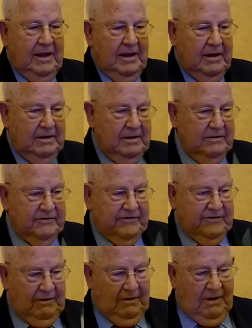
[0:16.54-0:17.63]

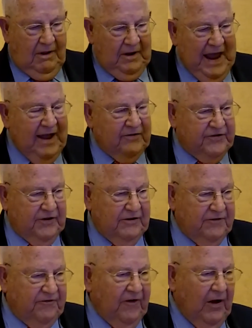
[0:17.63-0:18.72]
It's all
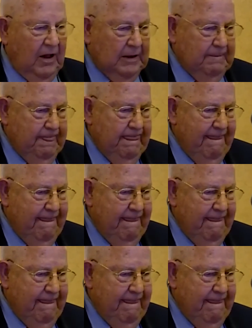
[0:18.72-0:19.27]
Nancy's fault.